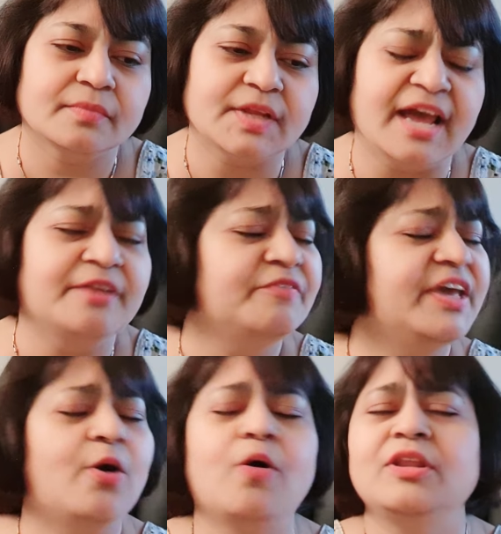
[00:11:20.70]
And
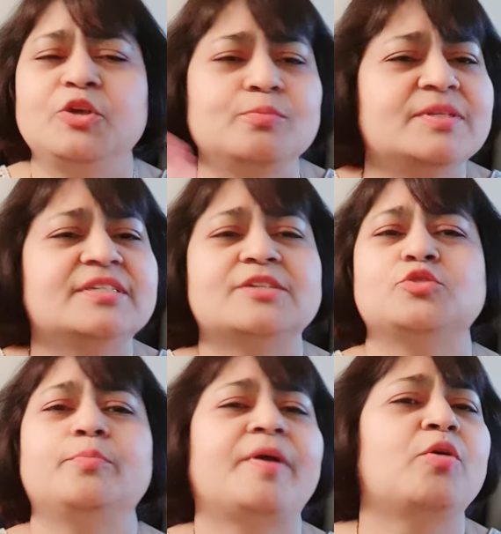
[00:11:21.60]
we all humans are
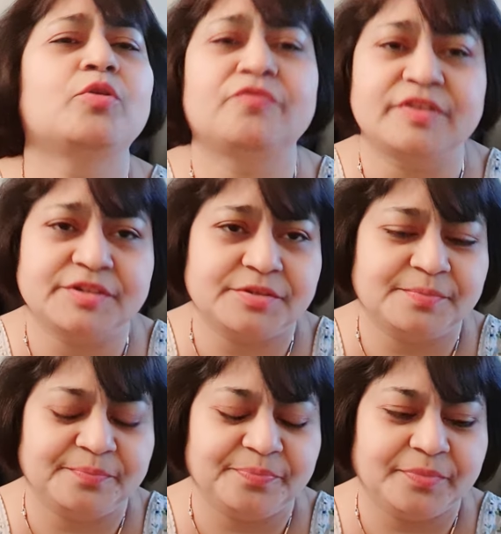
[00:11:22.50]
so proud of it,
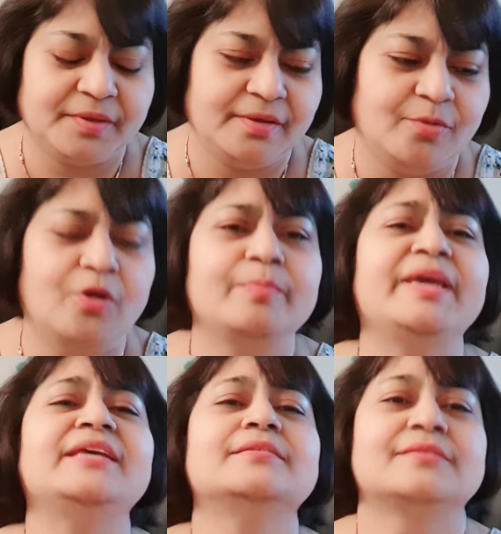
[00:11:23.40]
all
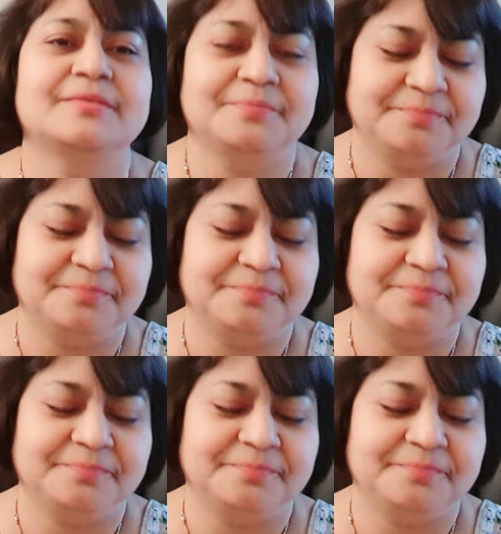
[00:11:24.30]
beings.